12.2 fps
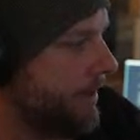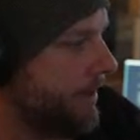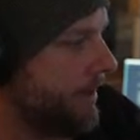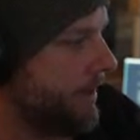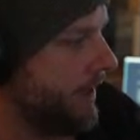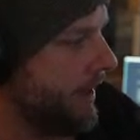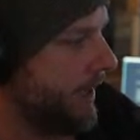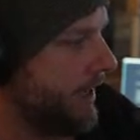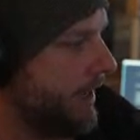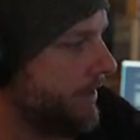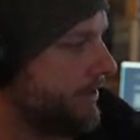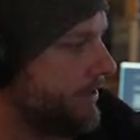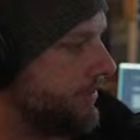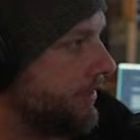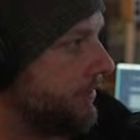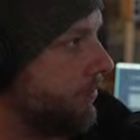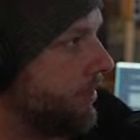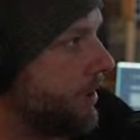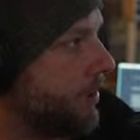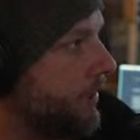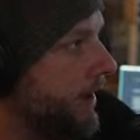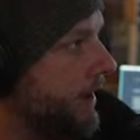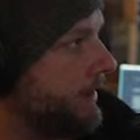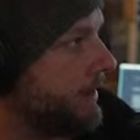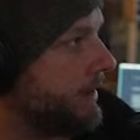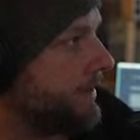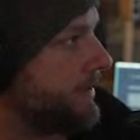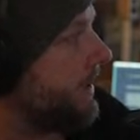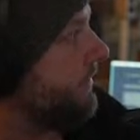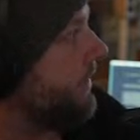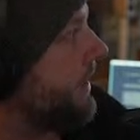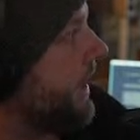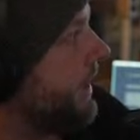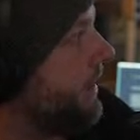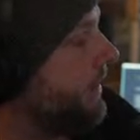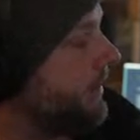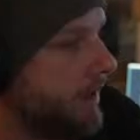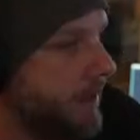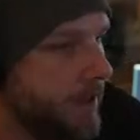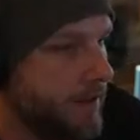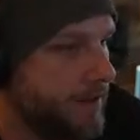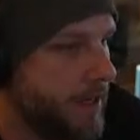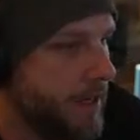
And I just sort of work away at this every day and